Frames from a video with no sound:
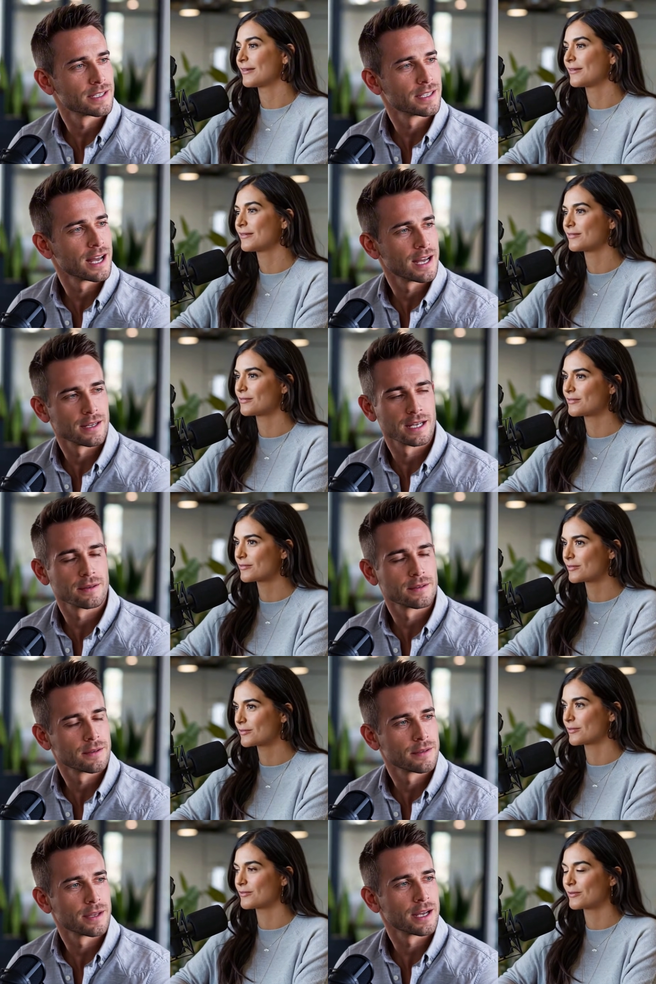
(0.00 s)
Speaker 1: Exactly.
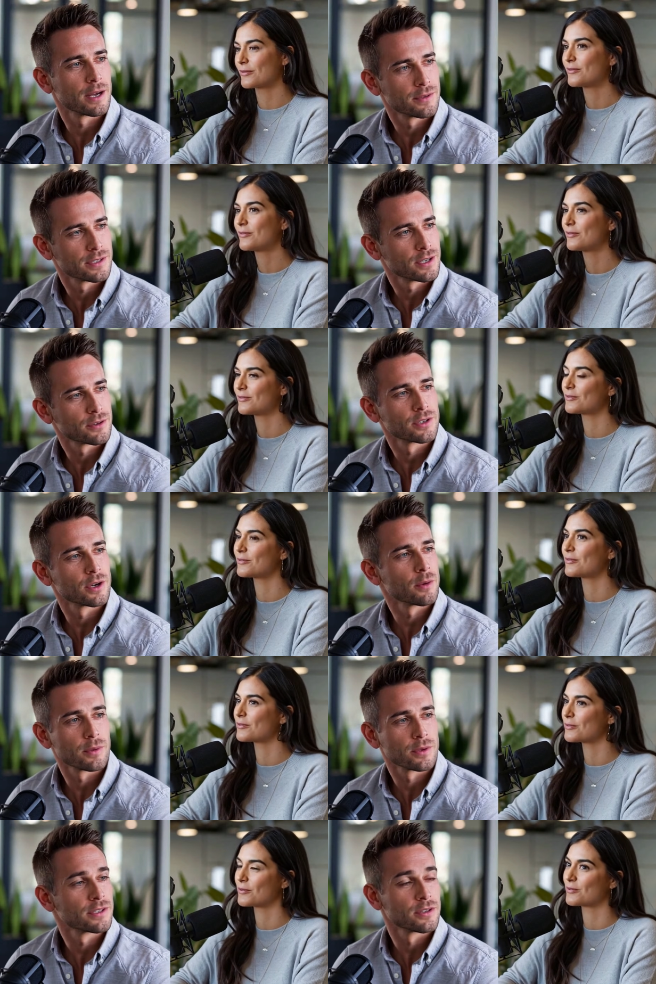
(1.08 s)
They help cells
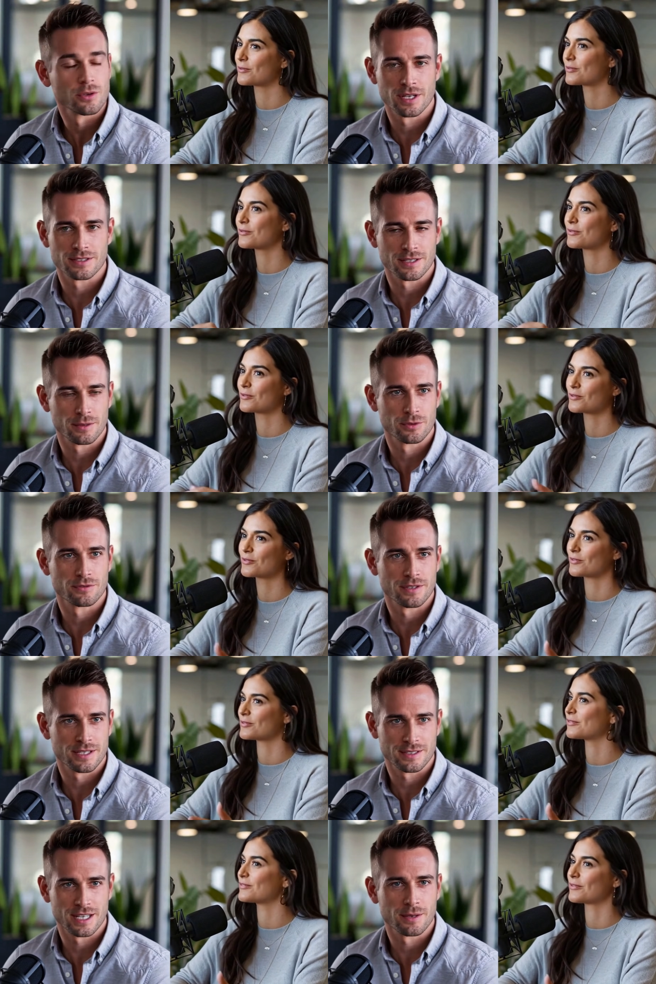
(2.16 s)
cope with stress and
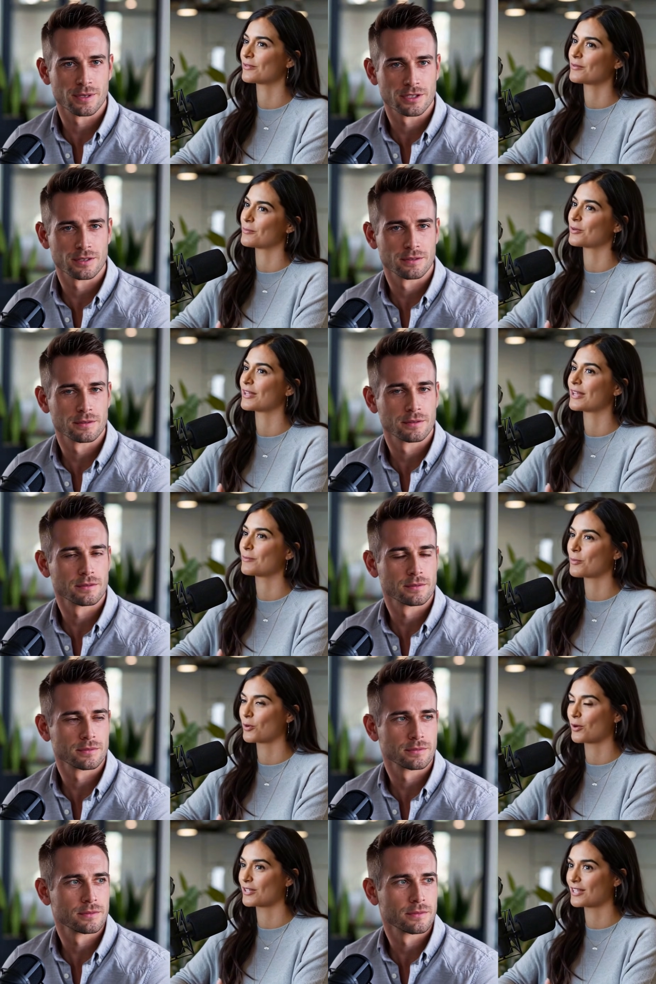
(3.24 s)
prevent damage.
Speaker 2: Pretty
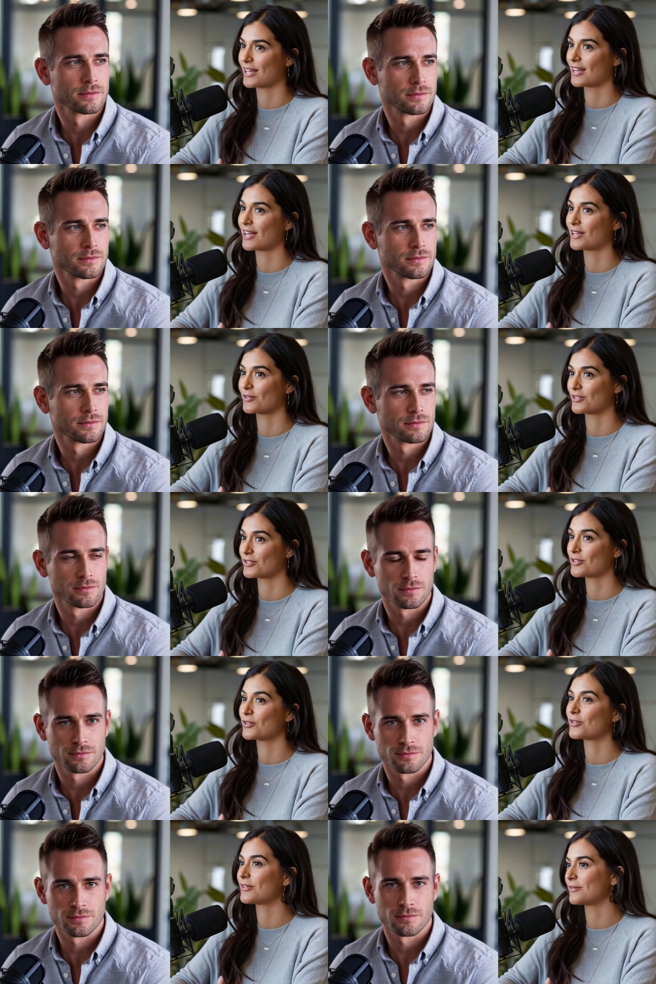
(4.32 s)
important at high
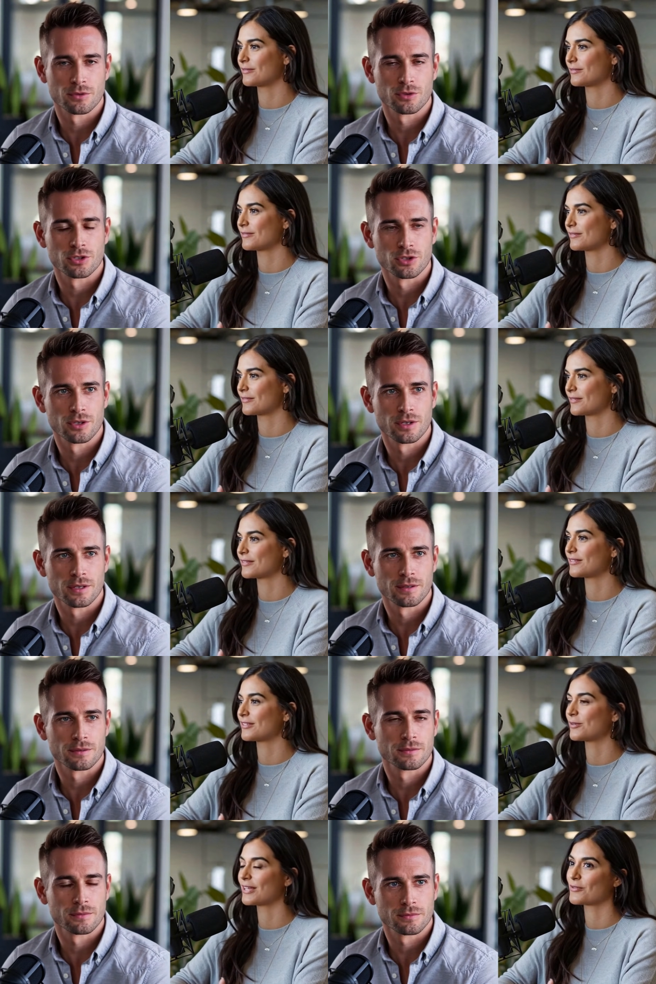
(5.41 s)
altitude.
Speaker 1: For sure.
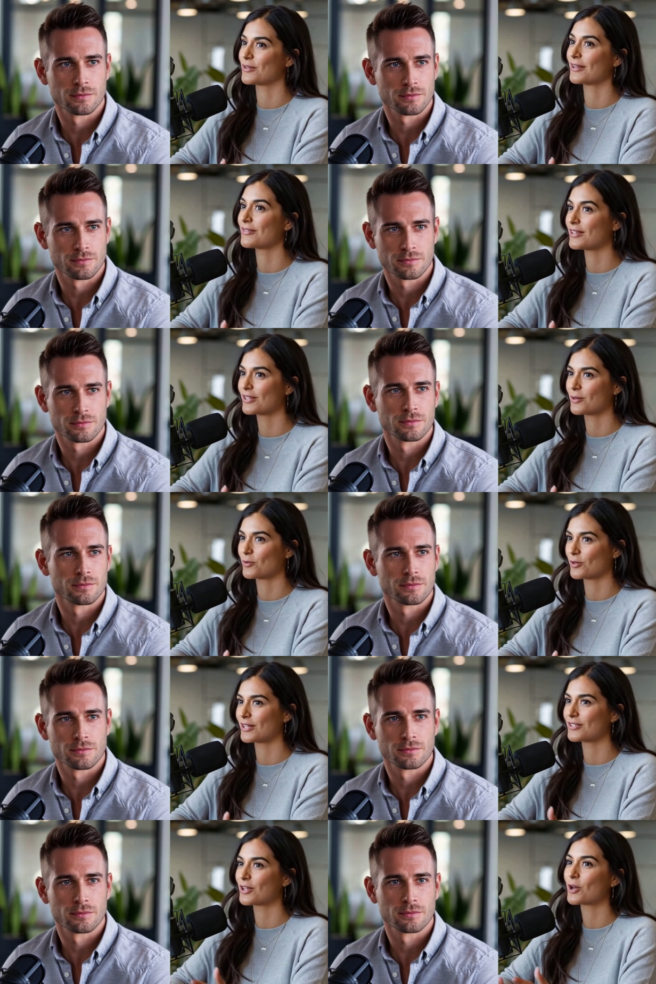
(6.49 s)
Speaker 2: So even at sea level,
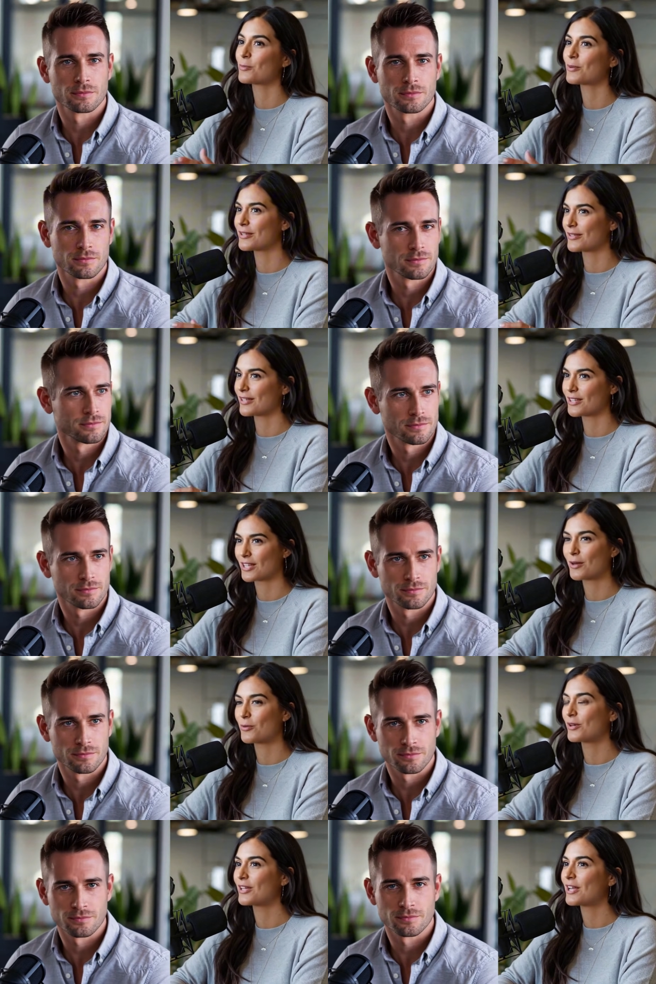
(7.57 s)
it's helping the
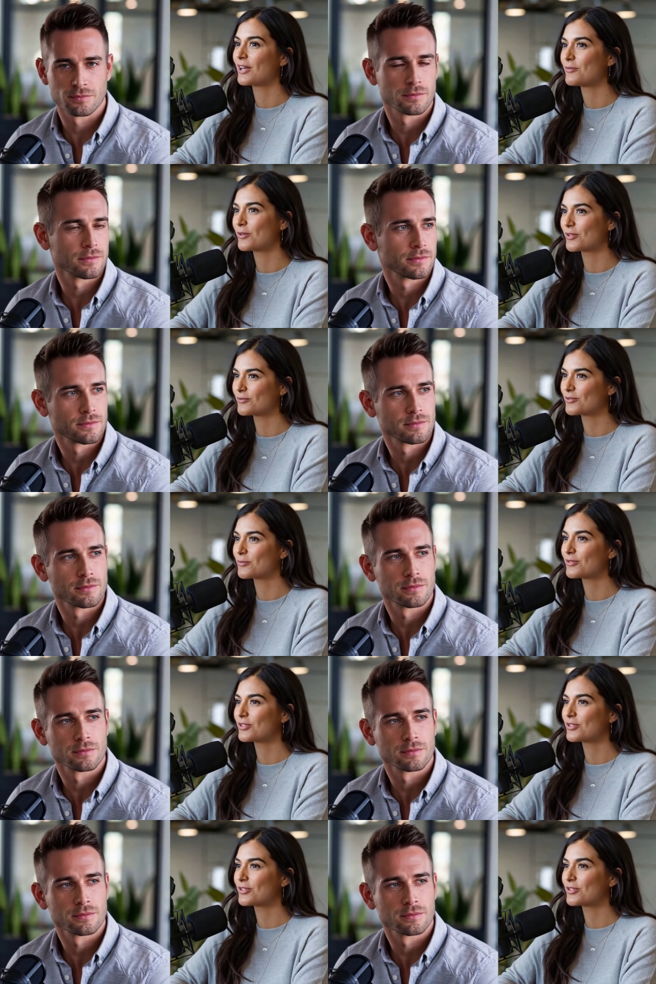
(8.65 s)
gut recover from